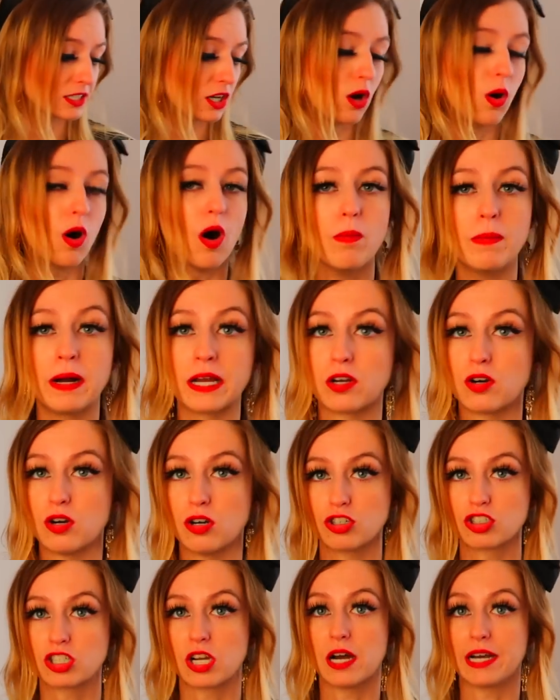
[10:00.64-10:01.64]
no. Oh my
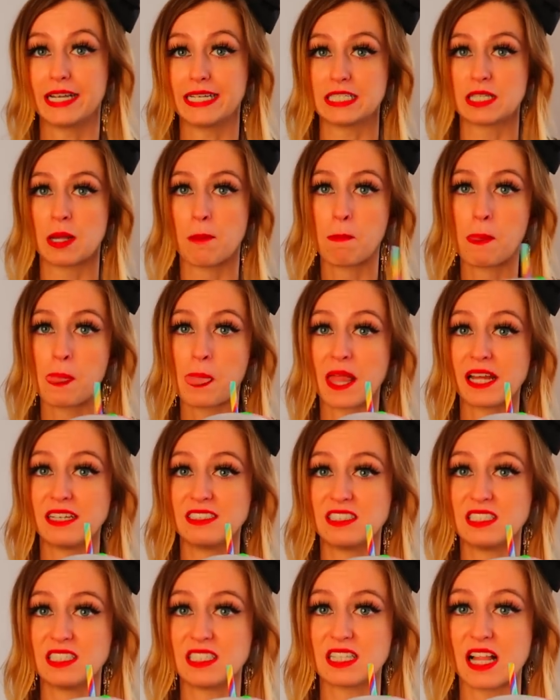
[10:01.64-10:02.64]
gosh, guys.
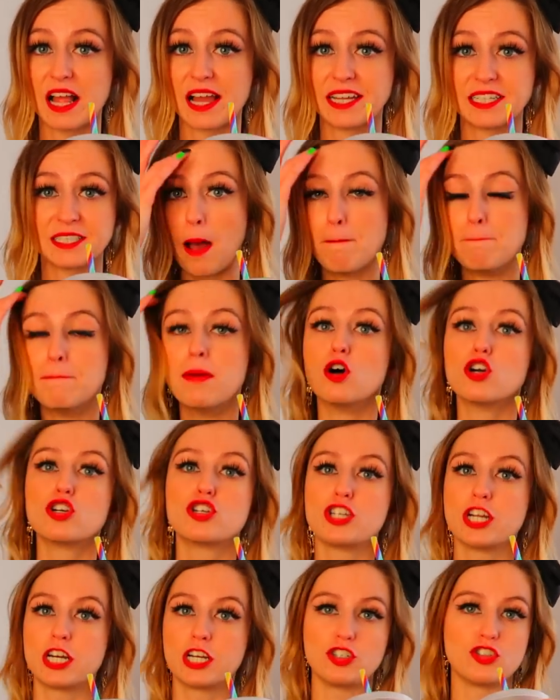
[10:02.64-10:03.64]
This is like a
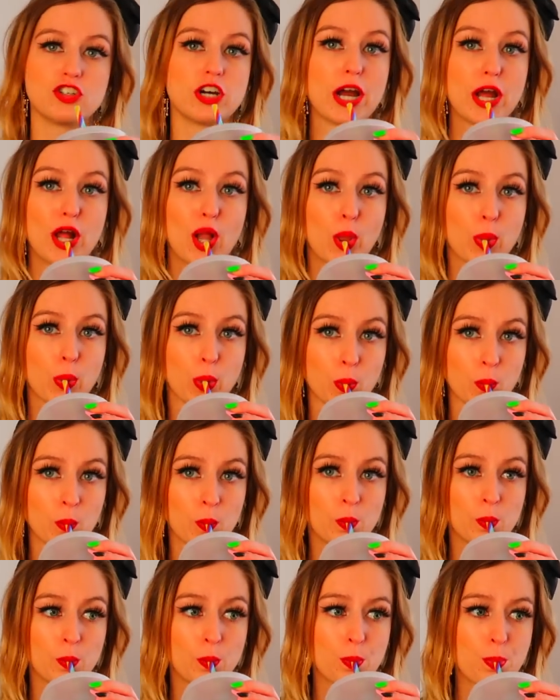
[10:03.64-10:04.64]
bush tucker trial.
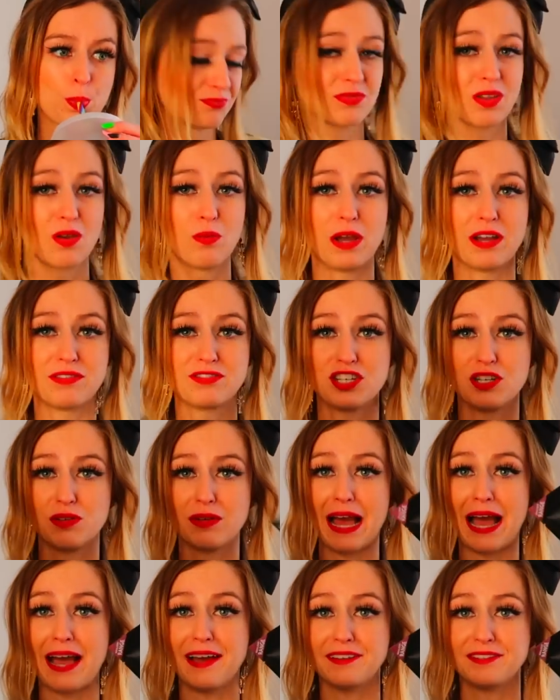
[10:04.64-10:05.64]
We have two
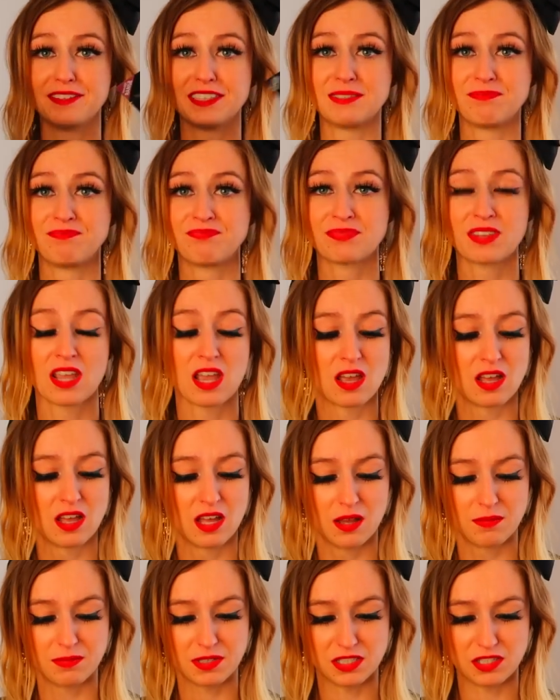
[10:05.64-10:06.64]
left.
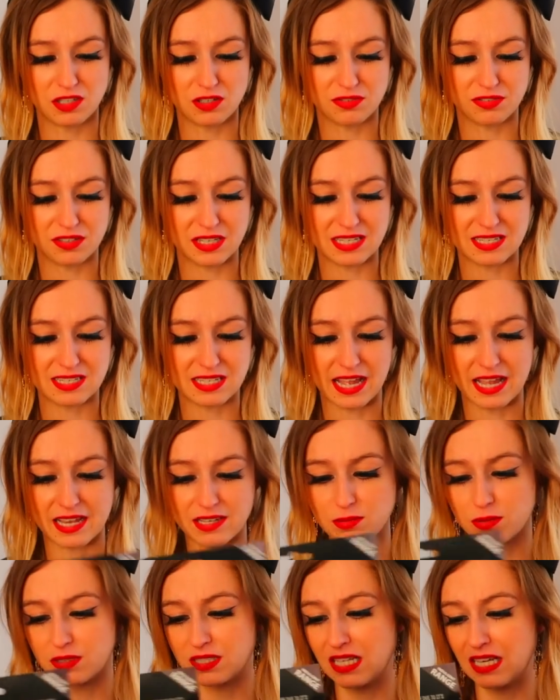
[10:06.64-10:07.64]
I'm gonna go for this
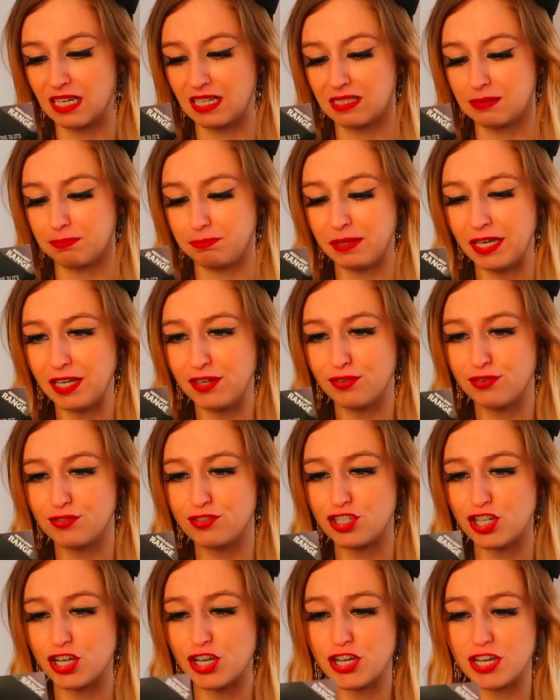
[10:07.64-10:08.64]
next. What's this? Beef
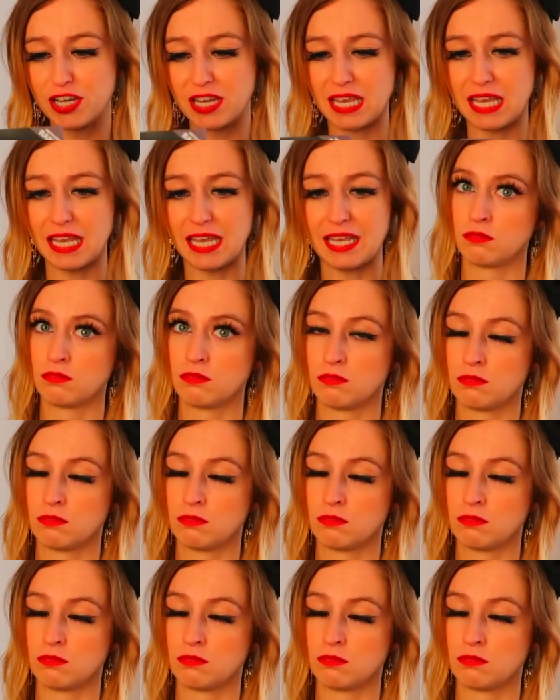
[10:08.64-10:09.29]
jerky.